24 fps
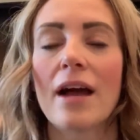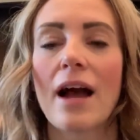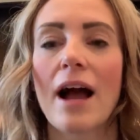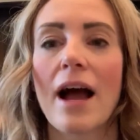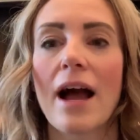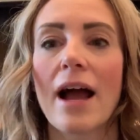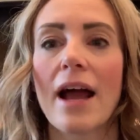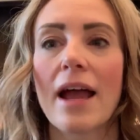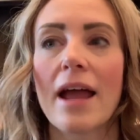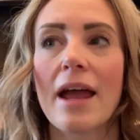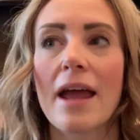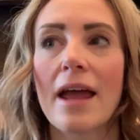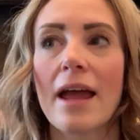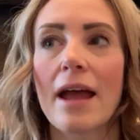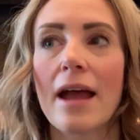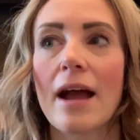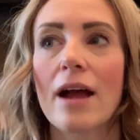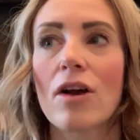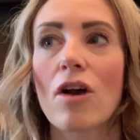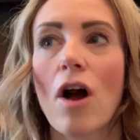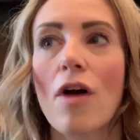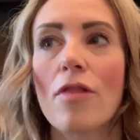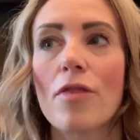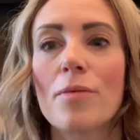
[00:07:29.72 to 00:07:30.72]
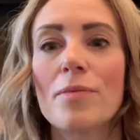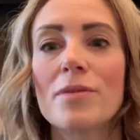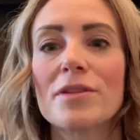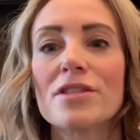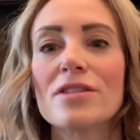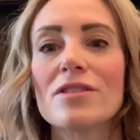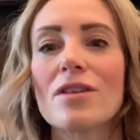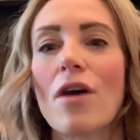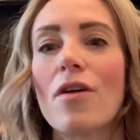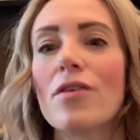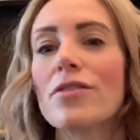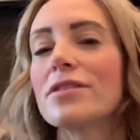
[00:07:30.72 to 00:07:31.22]
I got the
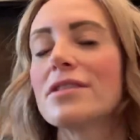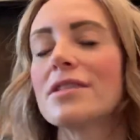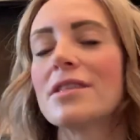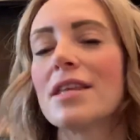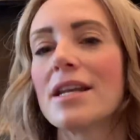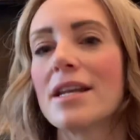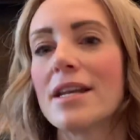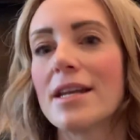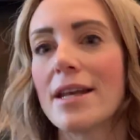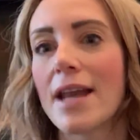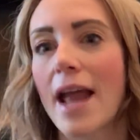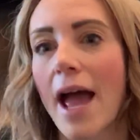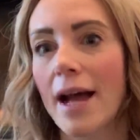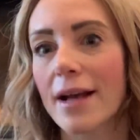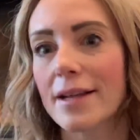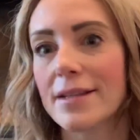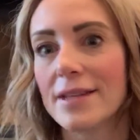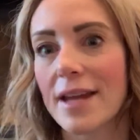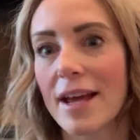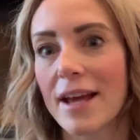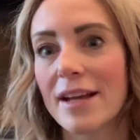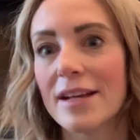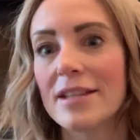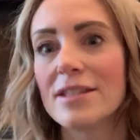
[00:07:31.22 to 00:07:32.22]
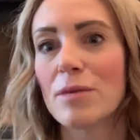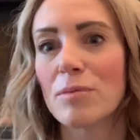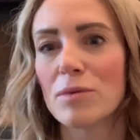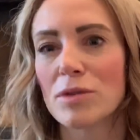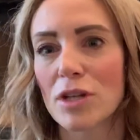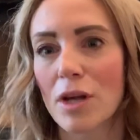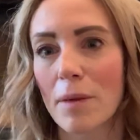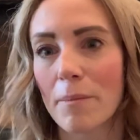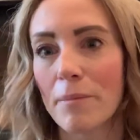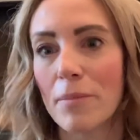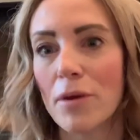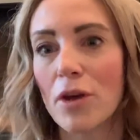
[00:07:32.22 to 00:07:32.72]
results the next day because it
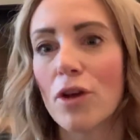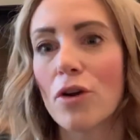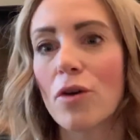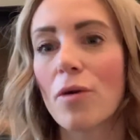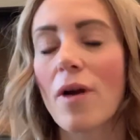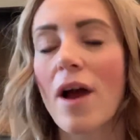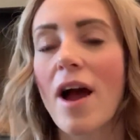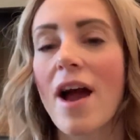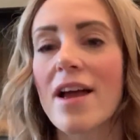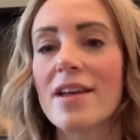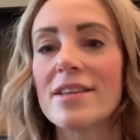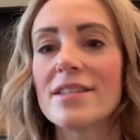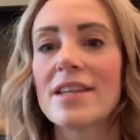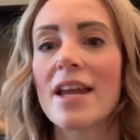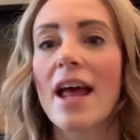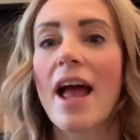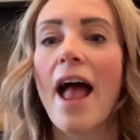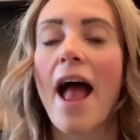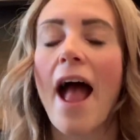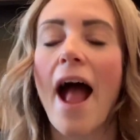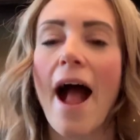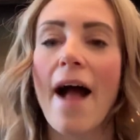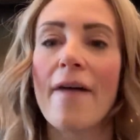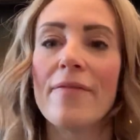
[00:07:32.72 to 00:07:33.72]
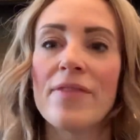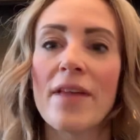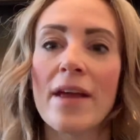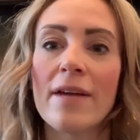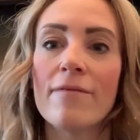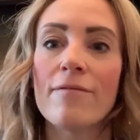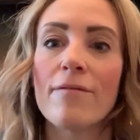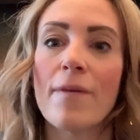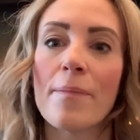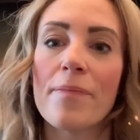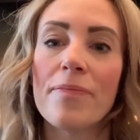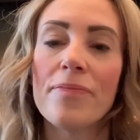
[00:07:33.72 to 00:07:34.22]
was computerized. And
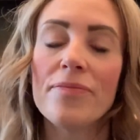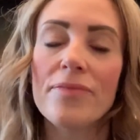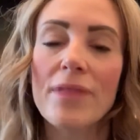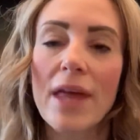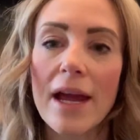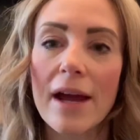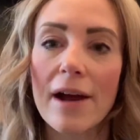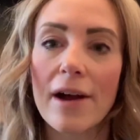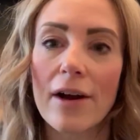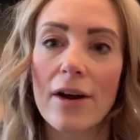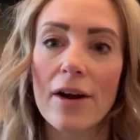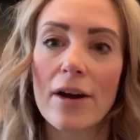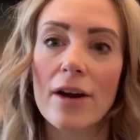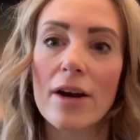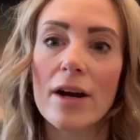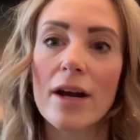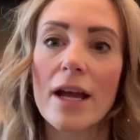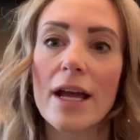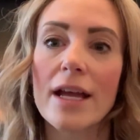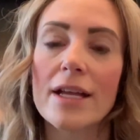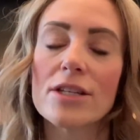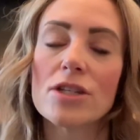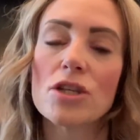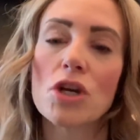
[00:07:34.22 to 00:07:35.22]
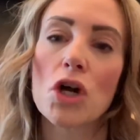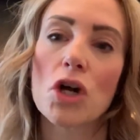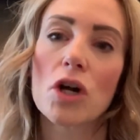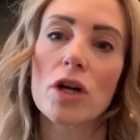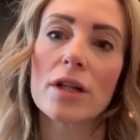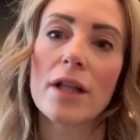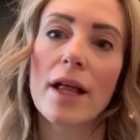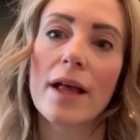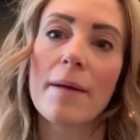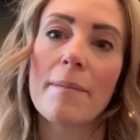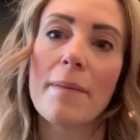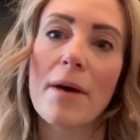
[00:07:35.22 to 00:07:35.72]
then from there, it
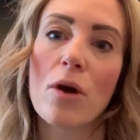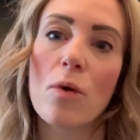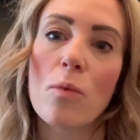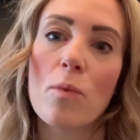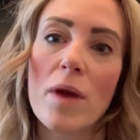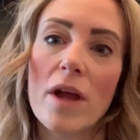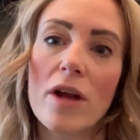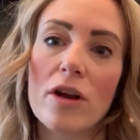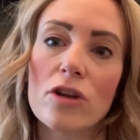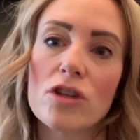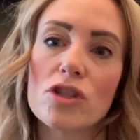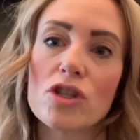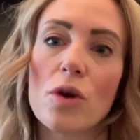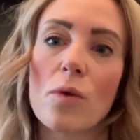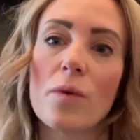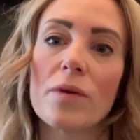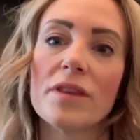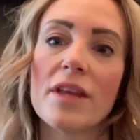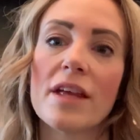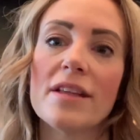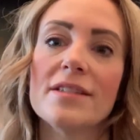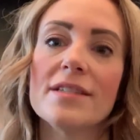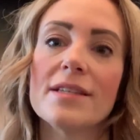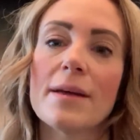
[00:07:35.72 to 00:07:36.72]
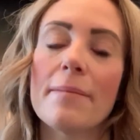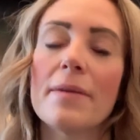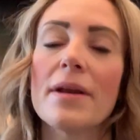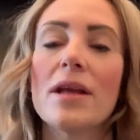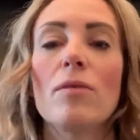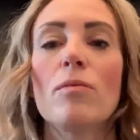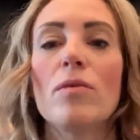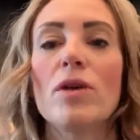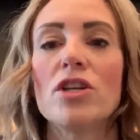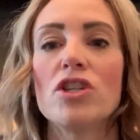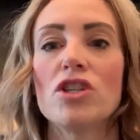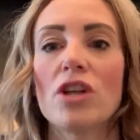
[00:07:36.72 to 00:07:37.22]
took like about a week or so. And then
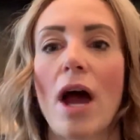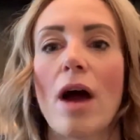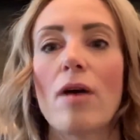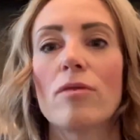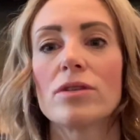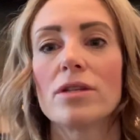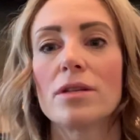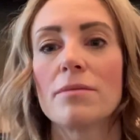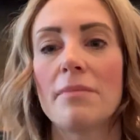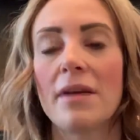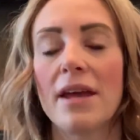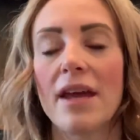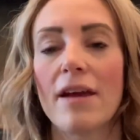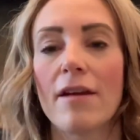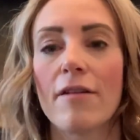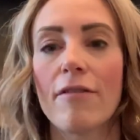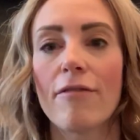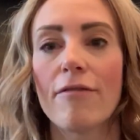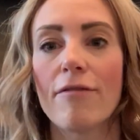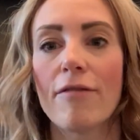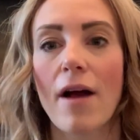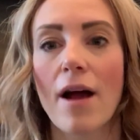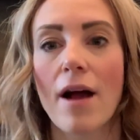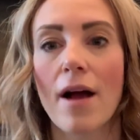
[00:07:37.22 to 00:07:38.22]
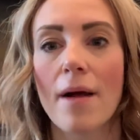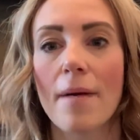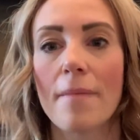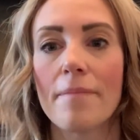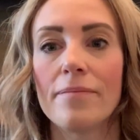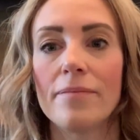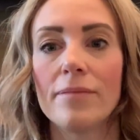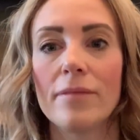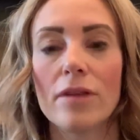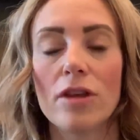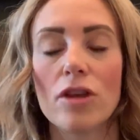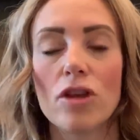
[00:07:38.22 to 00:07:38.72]
somebody reached out to me
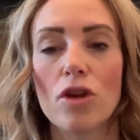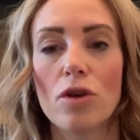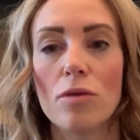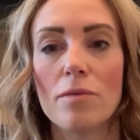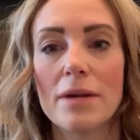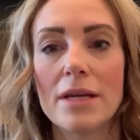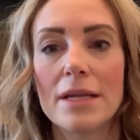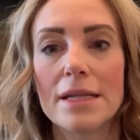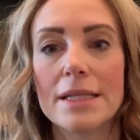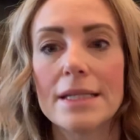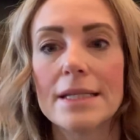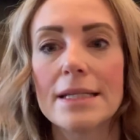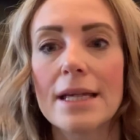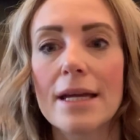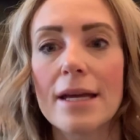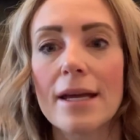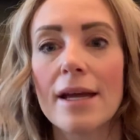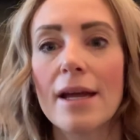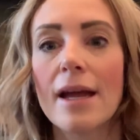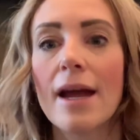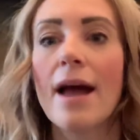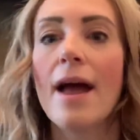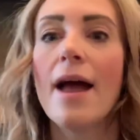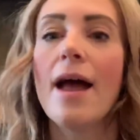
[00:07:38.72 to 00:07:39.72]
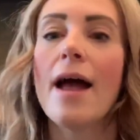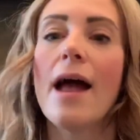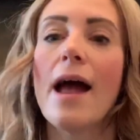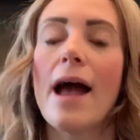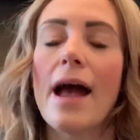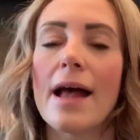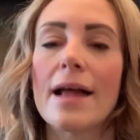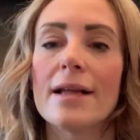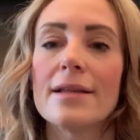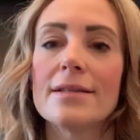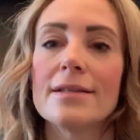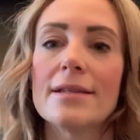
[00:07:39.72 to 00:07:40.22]
from UBC
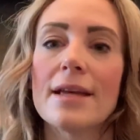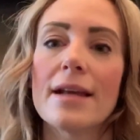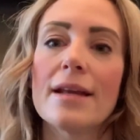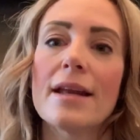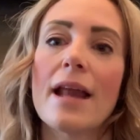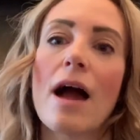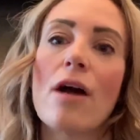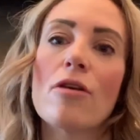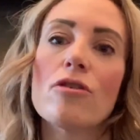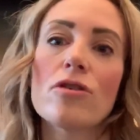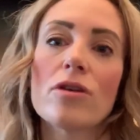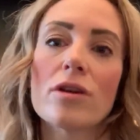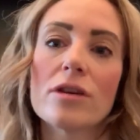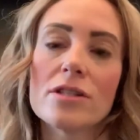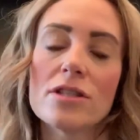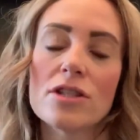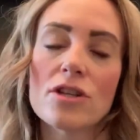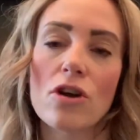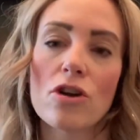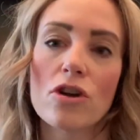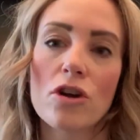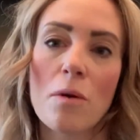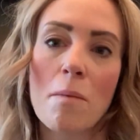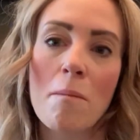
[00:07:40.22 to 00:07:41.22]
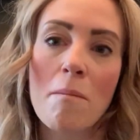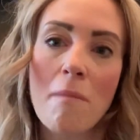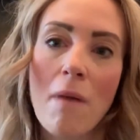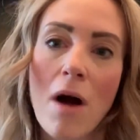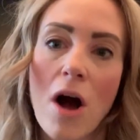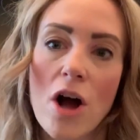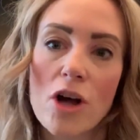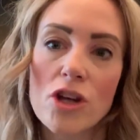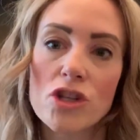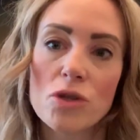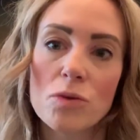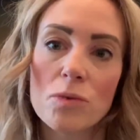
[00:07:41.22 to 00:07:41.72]
and said, now you can start your
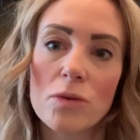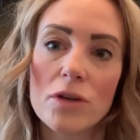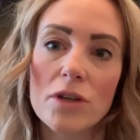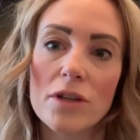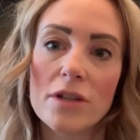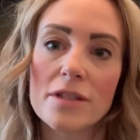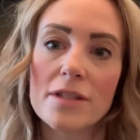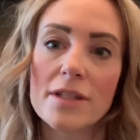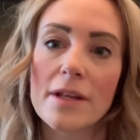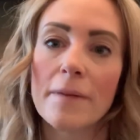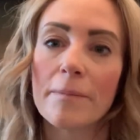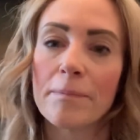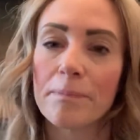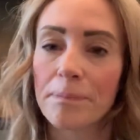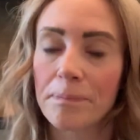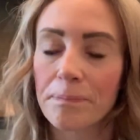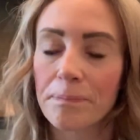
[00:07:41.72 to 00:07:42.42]
modules.